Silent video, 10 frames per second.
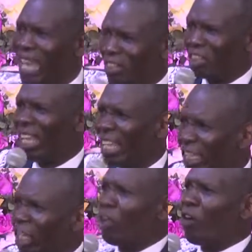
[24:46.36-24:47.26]
are
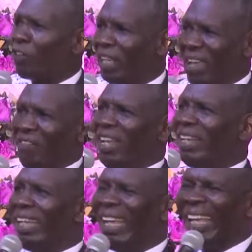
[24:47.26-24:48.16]
thinking of
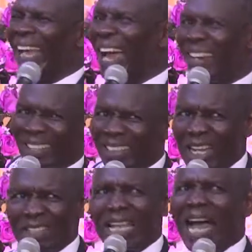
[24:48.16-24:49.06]
giving
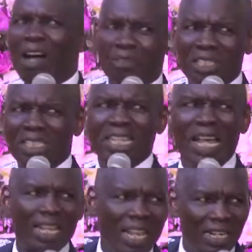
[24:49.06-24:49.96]
inheritance, houses
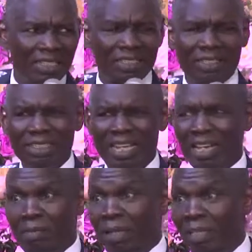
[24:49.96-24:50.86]
and lands, the
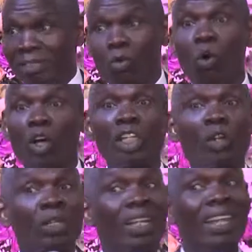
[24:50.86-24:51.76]
enemy is working
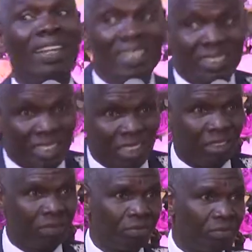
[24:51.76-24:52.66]
on the legacy.